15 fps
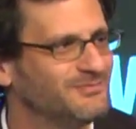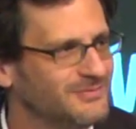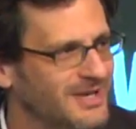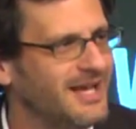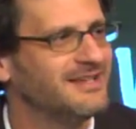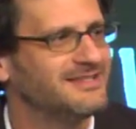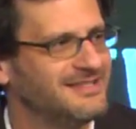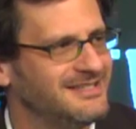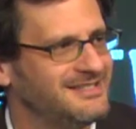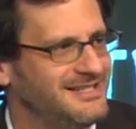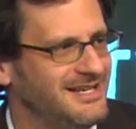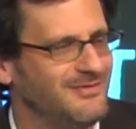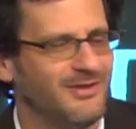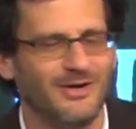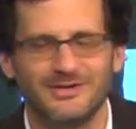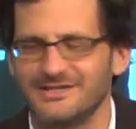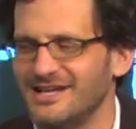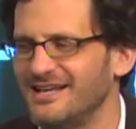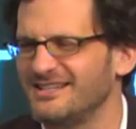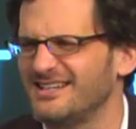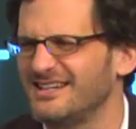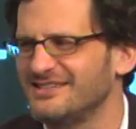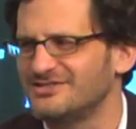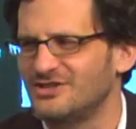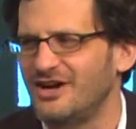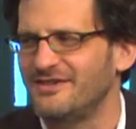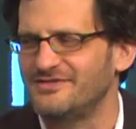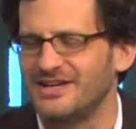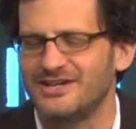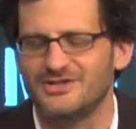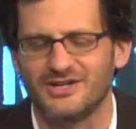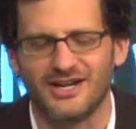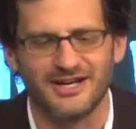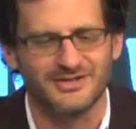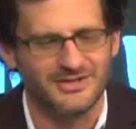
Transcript: Yeah, see, Steve-O, he's got little soft Asian hands.